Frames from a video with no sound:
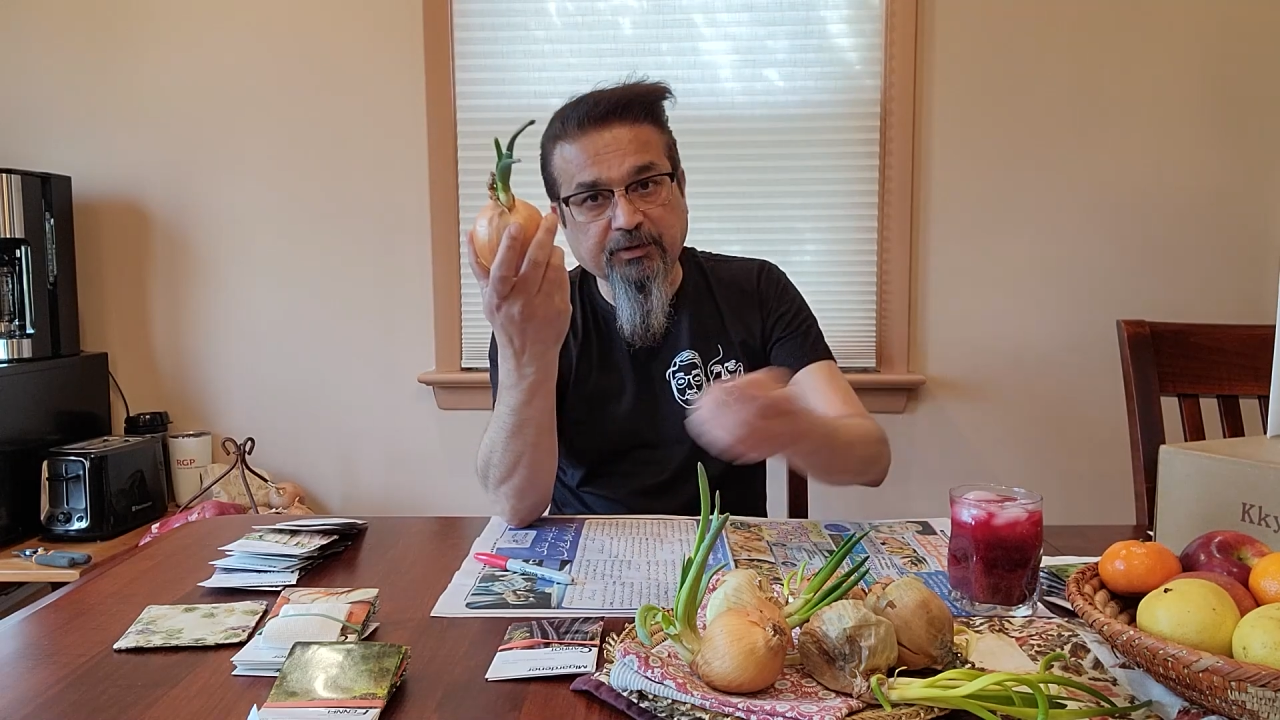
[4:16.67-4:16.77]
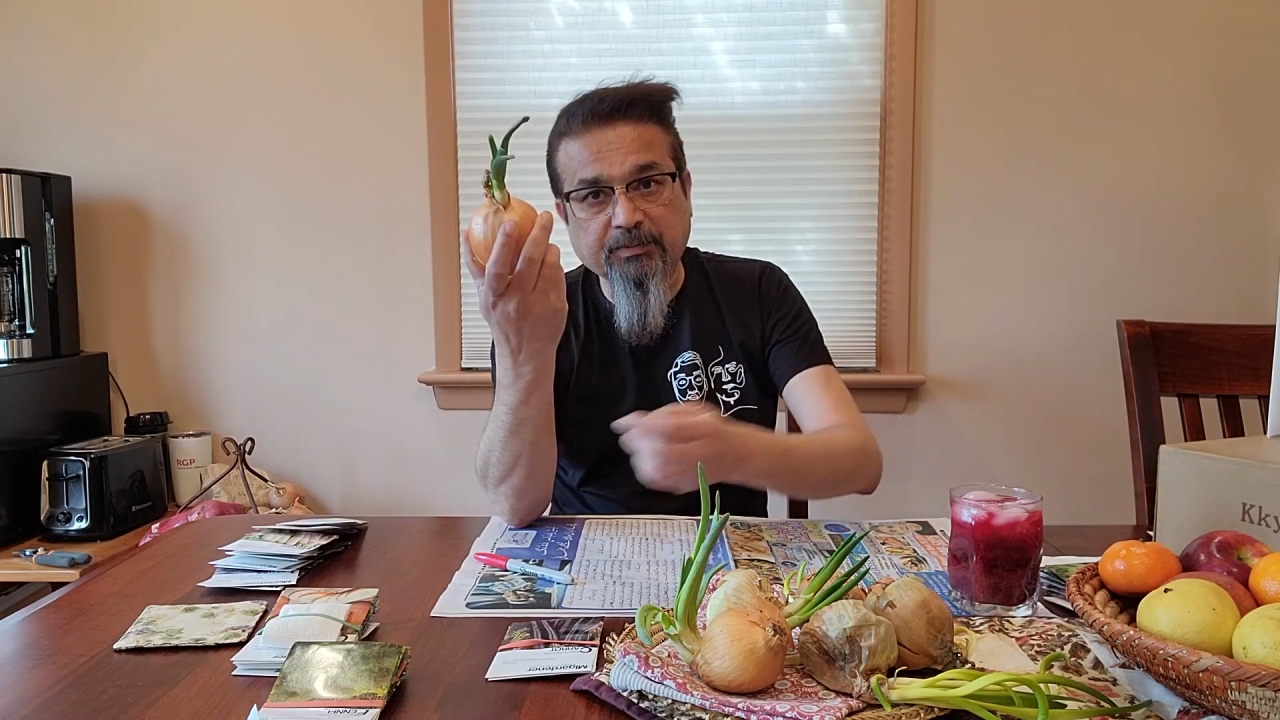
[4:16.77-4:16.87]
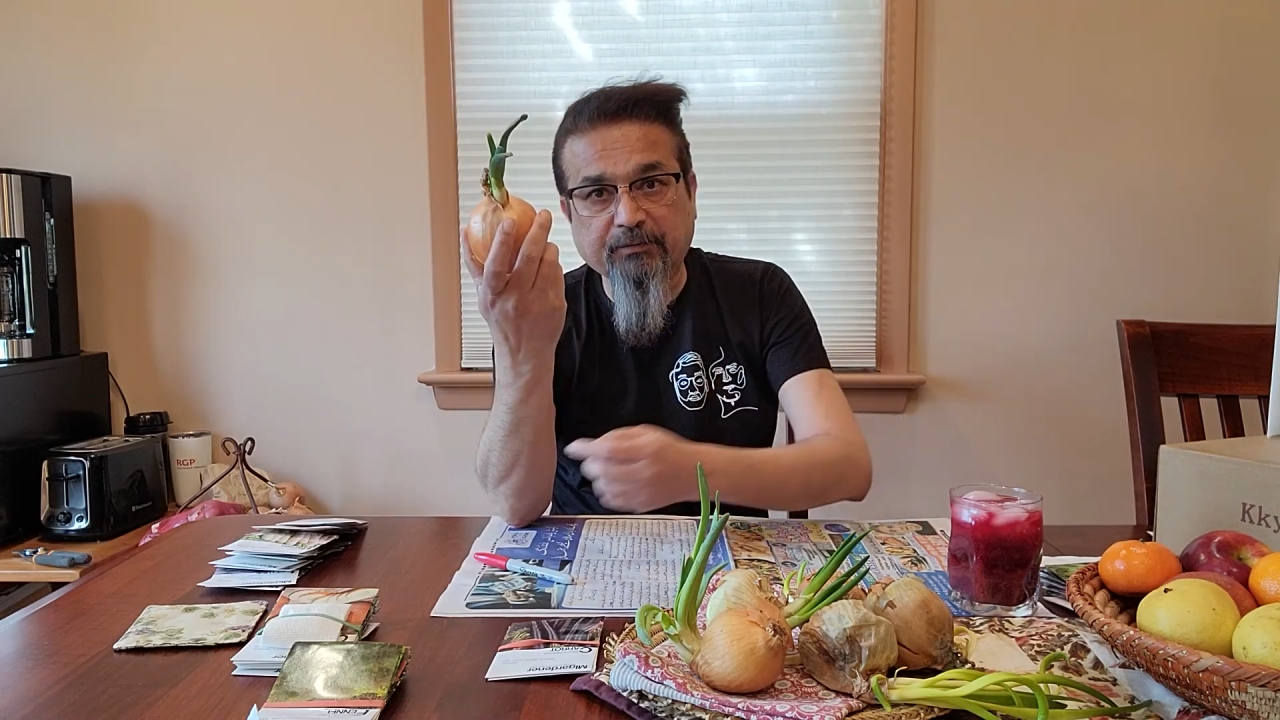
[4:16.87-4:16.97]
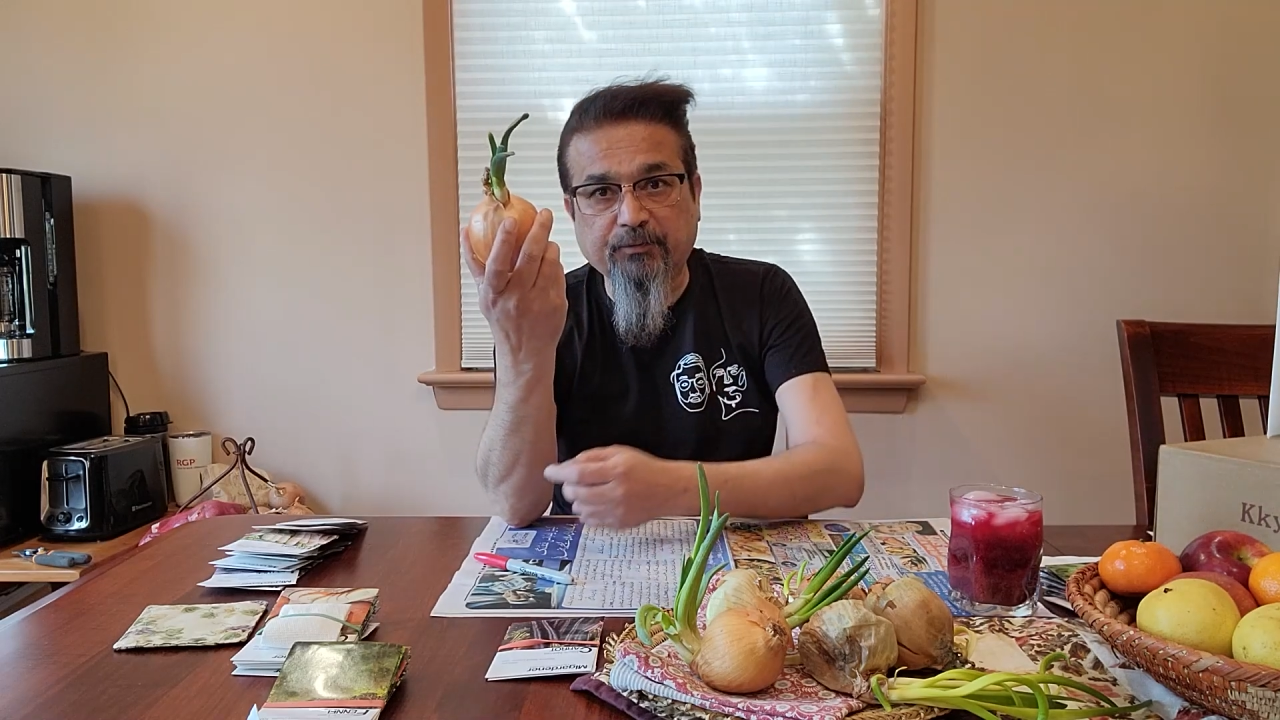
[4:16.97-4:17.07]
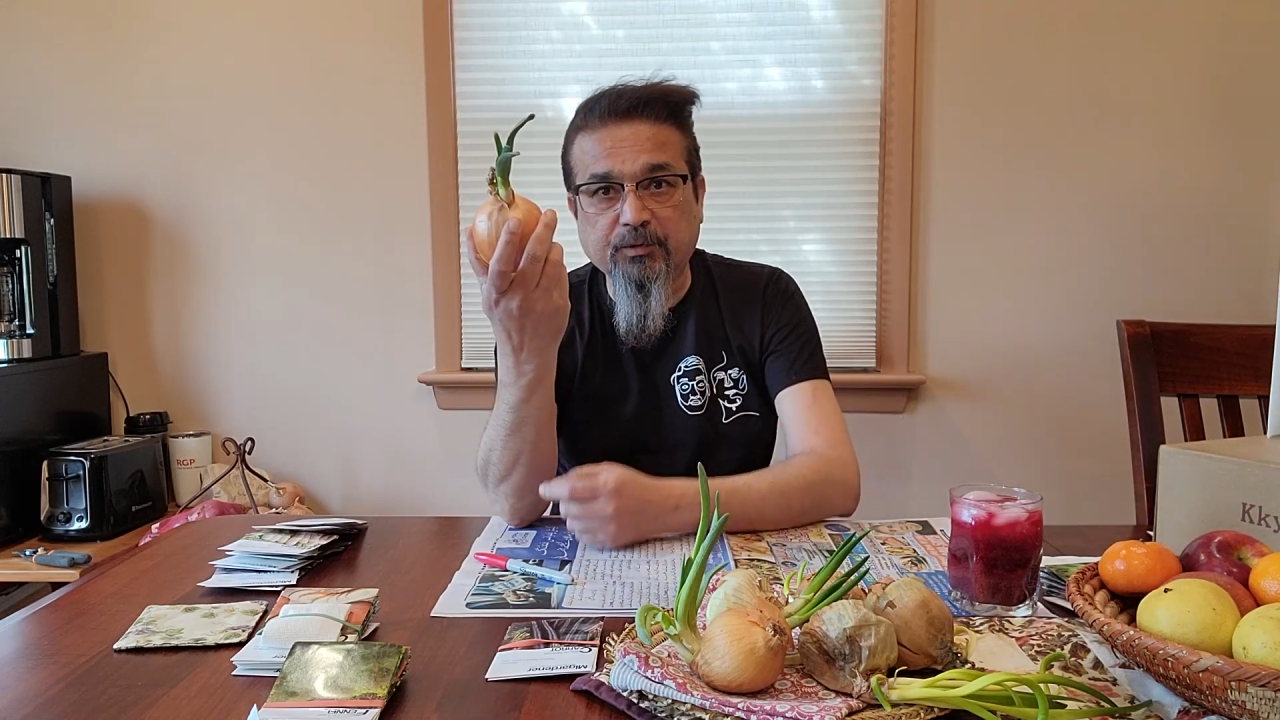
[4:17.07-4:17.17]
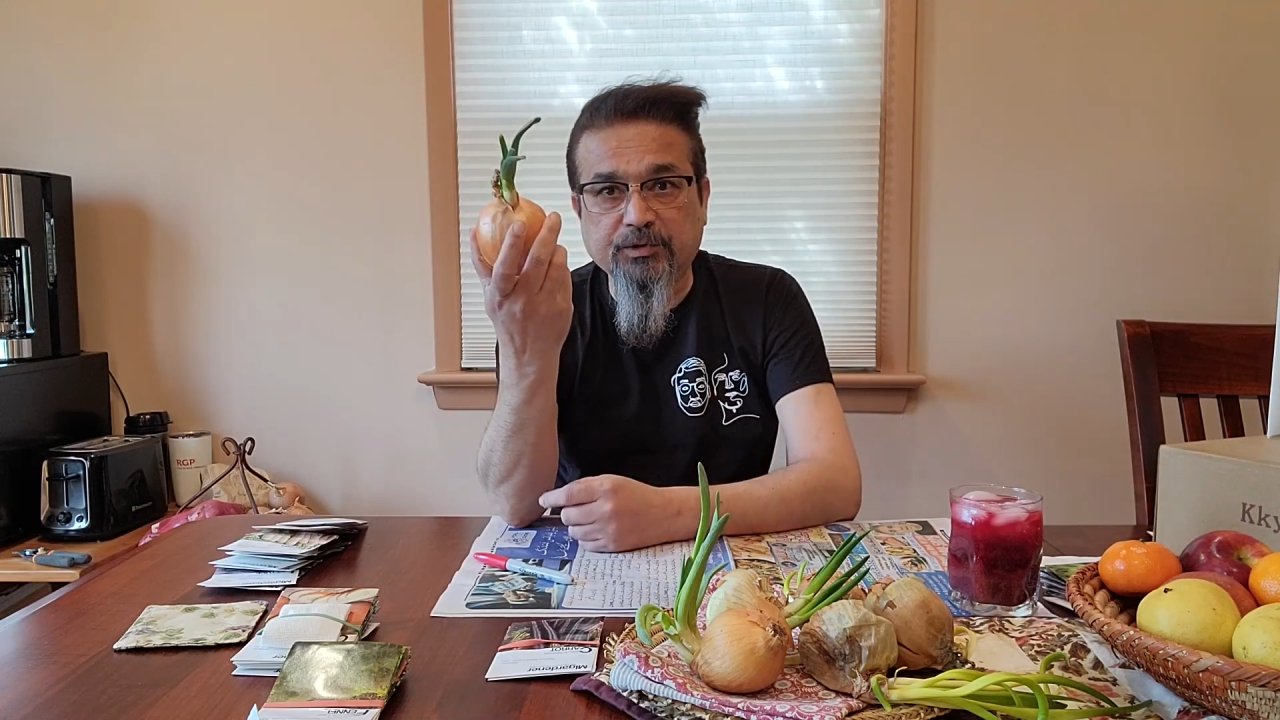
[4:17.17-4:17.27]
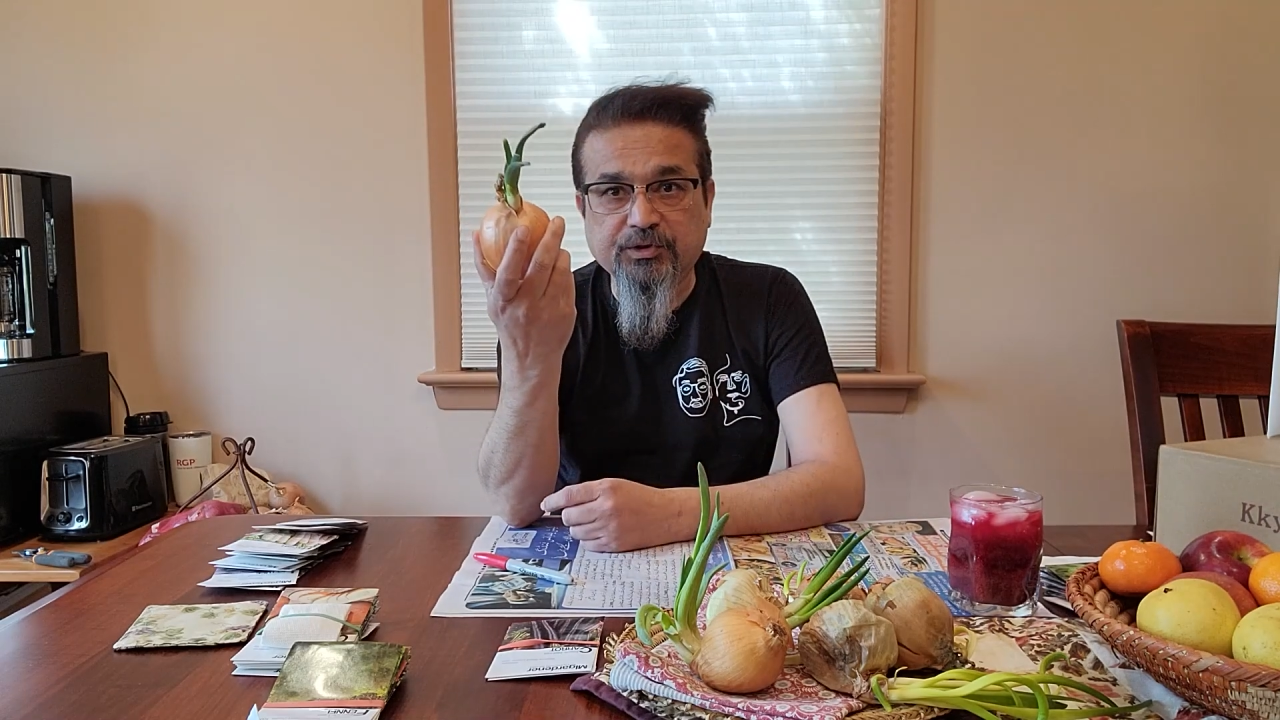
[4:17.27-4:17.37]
my fruits,